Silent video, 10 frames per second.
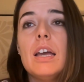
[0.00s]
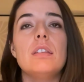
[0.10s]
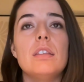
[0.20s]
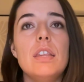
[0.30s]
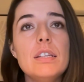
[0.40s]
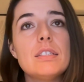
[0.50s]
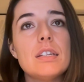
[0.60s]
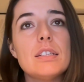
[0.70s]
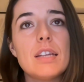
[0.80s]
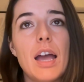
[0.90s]
This
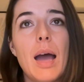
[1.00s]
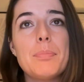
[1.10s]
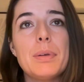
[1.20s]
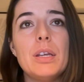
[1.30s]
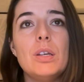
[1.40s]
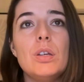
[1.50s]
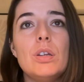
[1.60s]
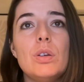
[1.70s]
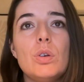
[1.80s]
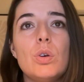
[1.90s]
tends to happen
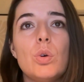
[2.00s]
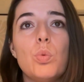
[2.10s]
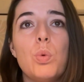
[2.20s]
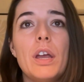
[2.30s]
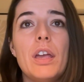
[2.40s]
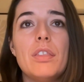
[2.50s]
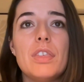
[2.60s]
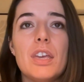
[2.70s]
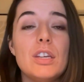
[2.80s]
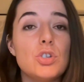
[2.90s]
with
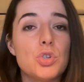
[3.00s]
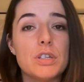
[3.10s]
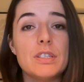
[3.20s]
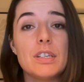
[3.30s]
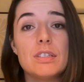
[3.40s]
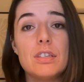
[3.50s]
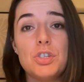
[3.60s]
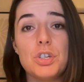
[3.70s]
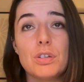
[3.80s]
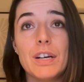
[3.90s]
intrinsic
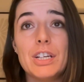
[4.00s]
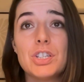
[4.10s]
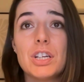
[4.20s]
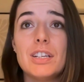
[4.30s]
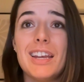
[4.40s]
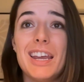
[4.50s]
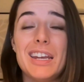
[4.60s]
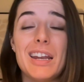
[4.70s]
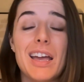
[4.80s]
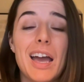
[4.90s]
degeneration
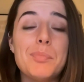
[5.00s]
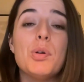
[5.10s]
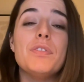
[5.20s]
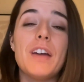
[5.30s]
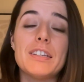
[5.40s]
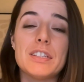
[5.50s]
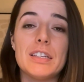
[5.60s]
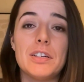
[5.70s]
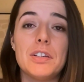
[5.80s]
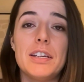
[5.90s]
and
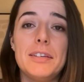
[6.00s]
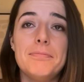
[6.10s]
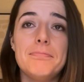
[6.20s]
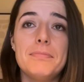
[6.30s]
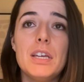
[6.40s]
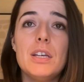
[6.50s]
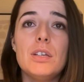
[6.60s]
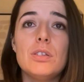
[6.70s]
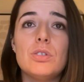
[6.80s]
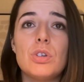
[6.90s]
hypovascularity.
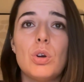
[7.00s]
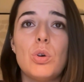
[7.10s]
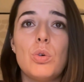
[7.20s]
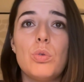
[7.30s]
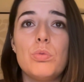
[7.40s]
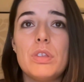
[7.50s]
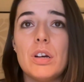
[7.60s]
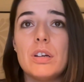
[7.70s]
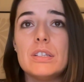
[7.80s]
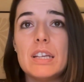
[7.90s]
So
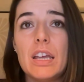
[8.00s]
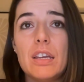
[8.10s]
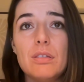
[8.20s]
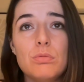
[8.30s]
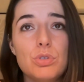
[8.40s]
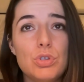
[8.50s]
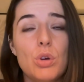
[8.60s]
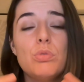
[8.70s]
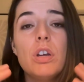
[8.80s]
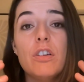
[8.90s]
there is a
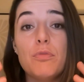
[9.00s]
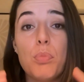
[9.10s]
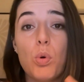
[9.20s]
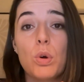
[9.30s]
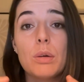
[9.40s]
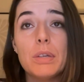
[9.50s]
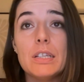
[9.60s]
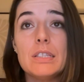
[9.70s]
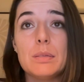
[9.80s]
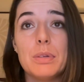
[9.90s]
zone of poor blood
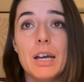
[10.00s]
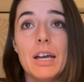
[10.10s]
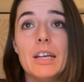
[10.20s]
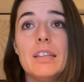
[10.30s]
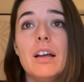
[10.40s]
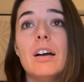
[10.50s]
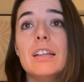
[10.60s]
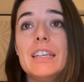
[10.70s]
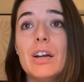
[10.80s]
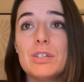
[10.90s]
supply on
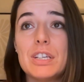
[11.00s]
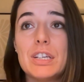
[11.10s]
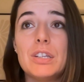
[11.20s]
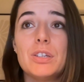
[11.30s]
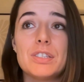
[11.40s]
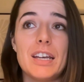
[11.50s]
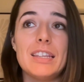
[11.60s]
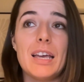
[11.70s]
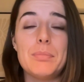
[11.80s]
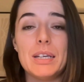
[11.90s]
the articular side
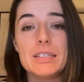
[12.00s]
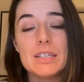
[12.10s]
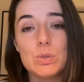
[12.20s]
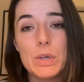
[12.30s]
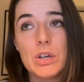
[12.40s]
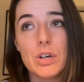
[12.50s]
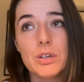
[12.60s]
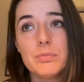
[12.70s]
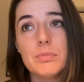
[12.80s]
that makes this weaker.